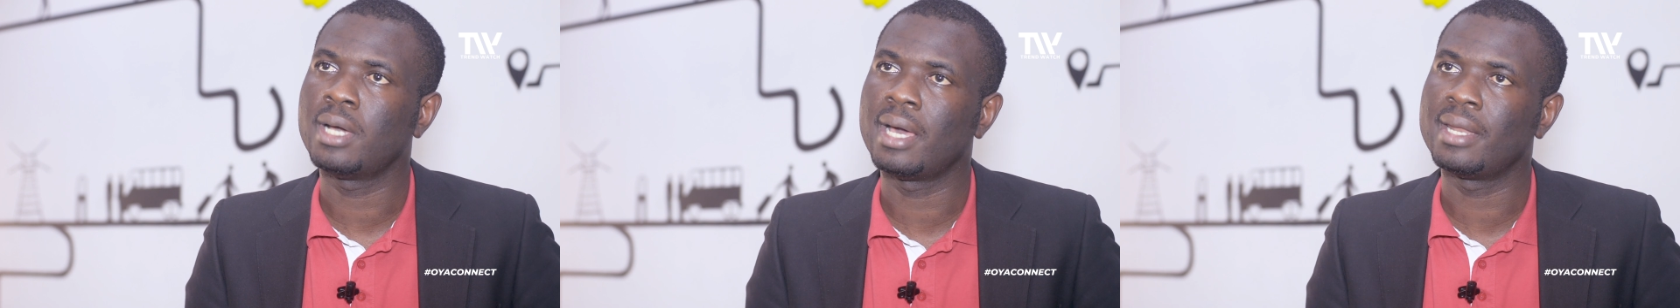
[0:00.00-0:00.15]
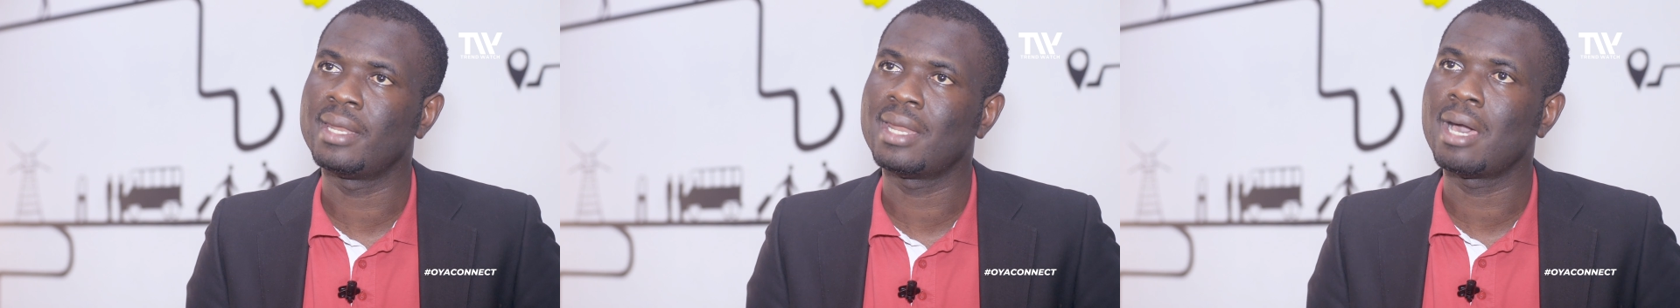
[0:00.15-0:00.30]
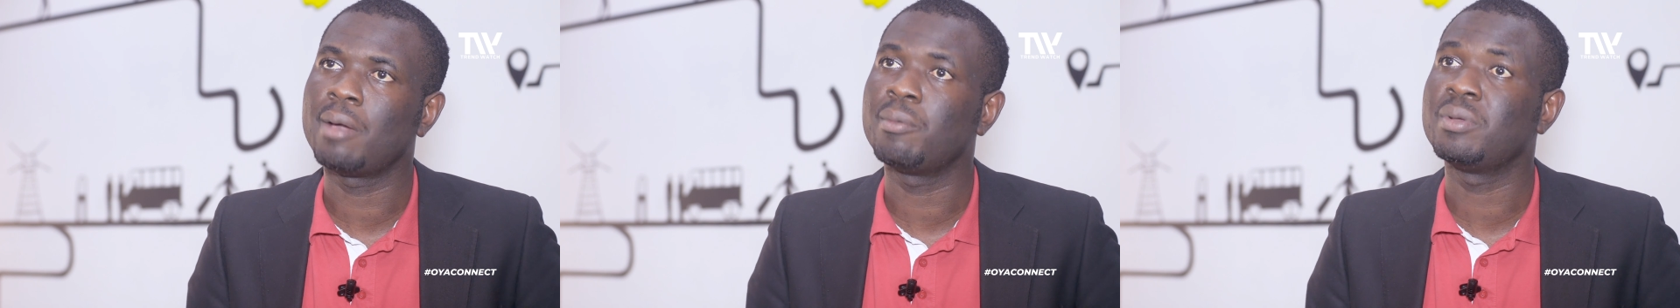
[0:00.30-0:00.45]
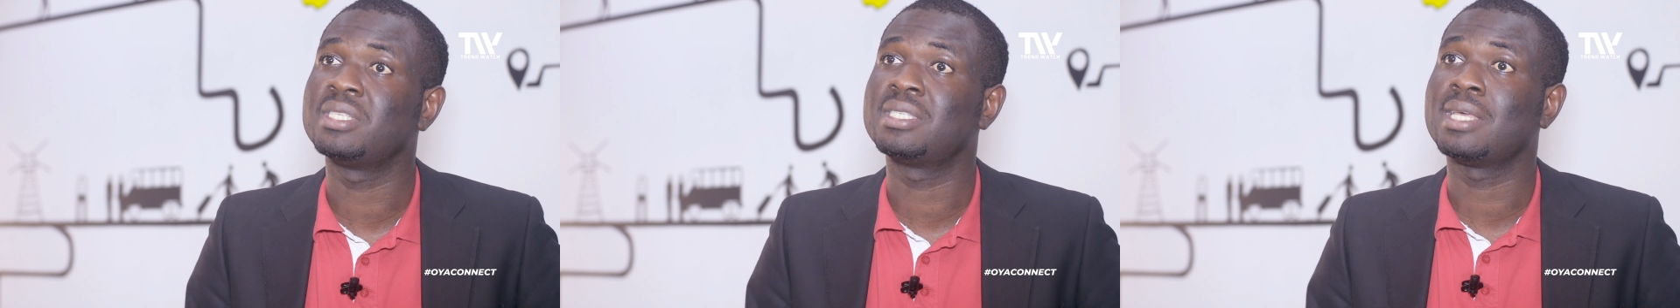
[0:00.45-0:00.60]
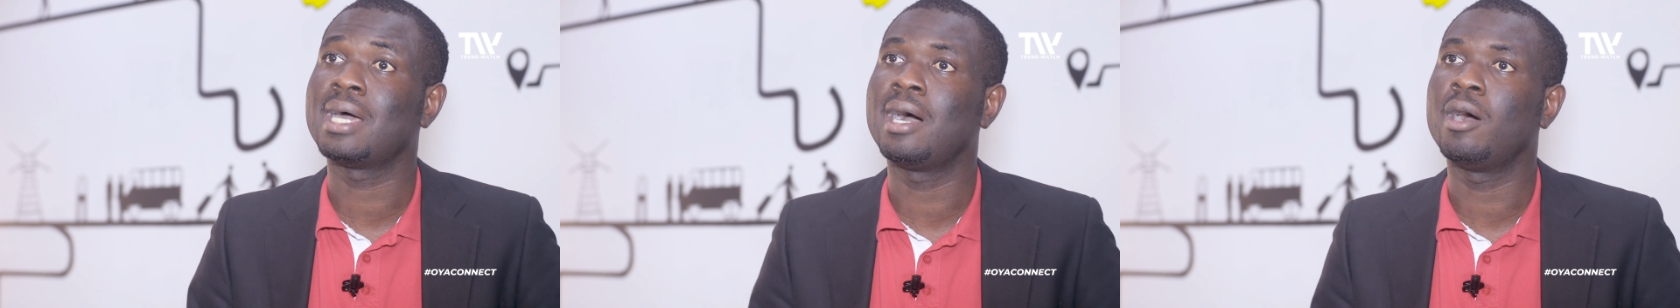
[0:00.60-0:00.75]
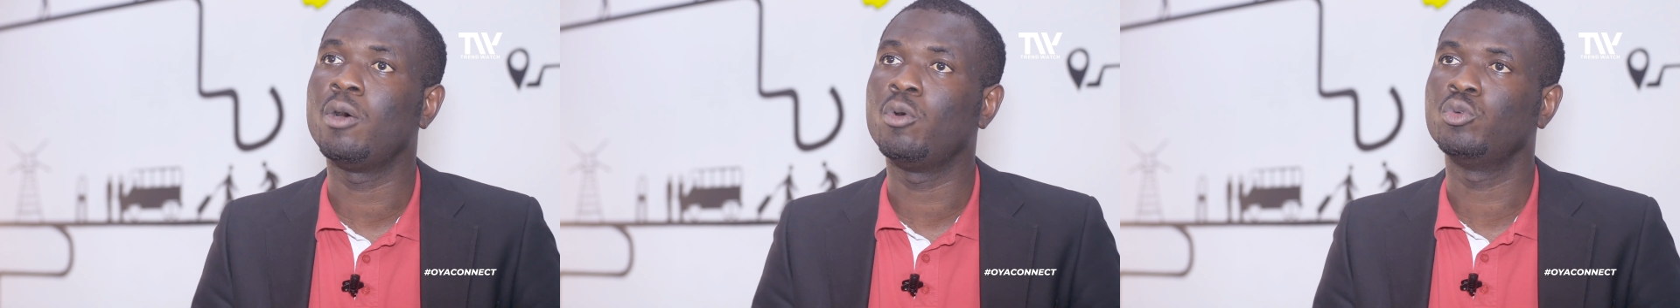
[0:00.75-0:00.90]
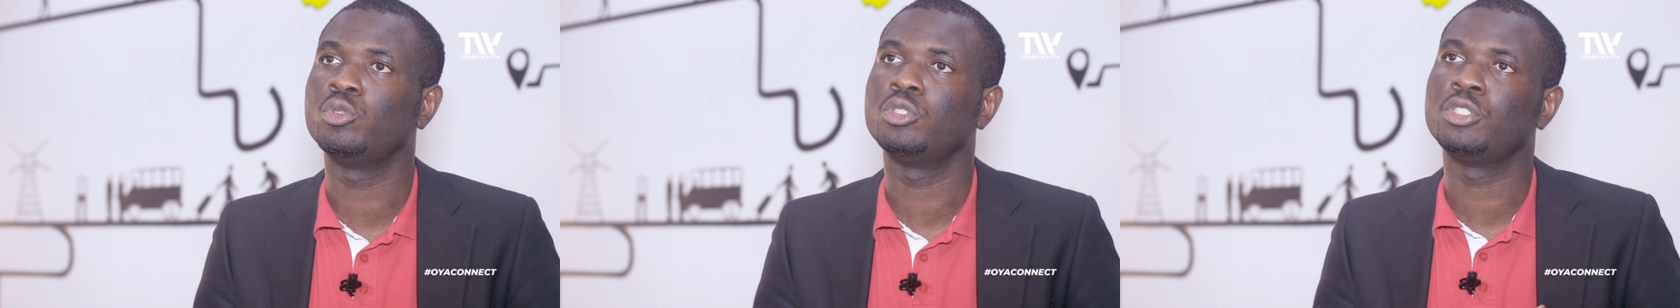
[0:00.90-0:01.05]
and now it's our
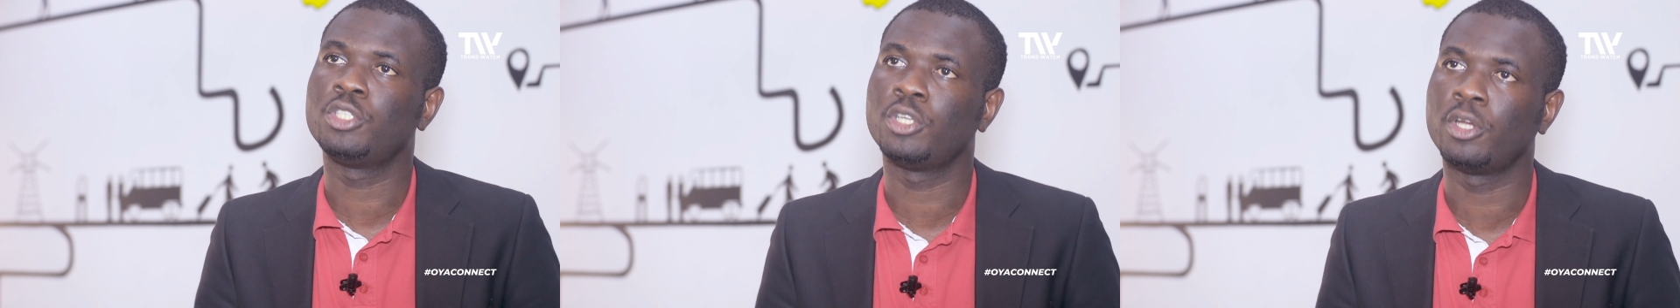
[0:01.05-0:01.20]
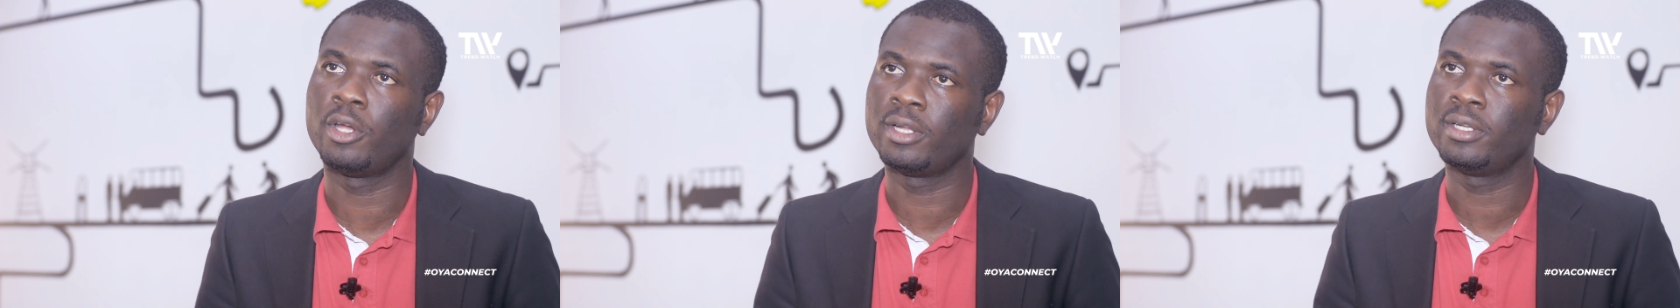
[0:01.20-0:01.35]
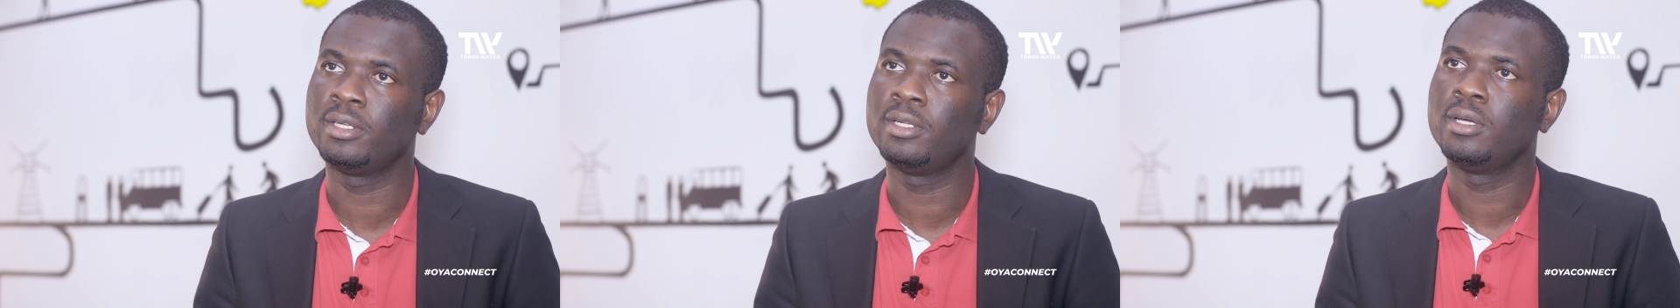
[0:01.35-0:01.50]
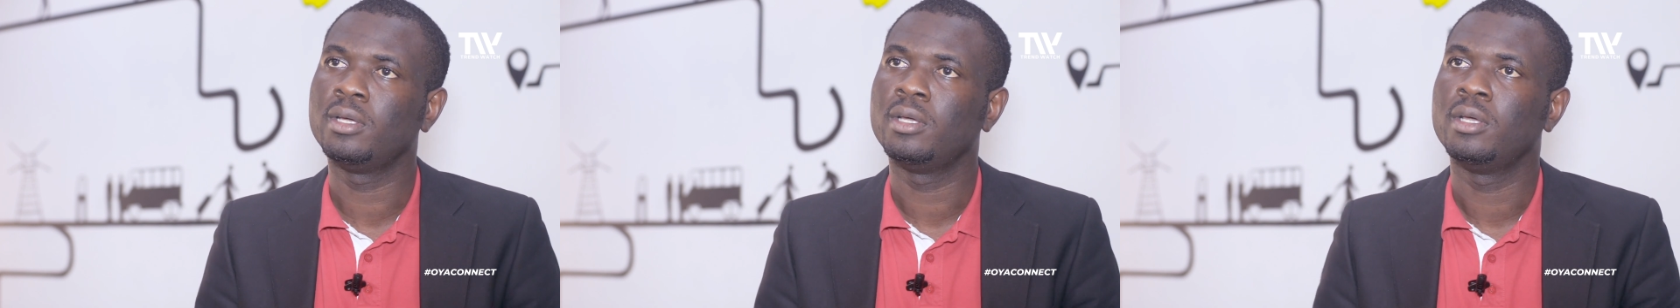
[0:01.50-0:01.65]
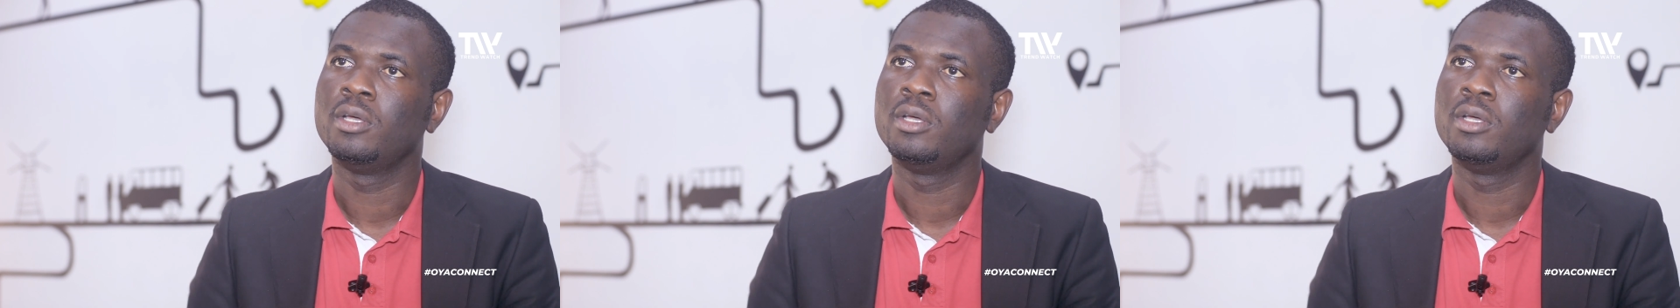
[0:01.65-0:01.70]
own turn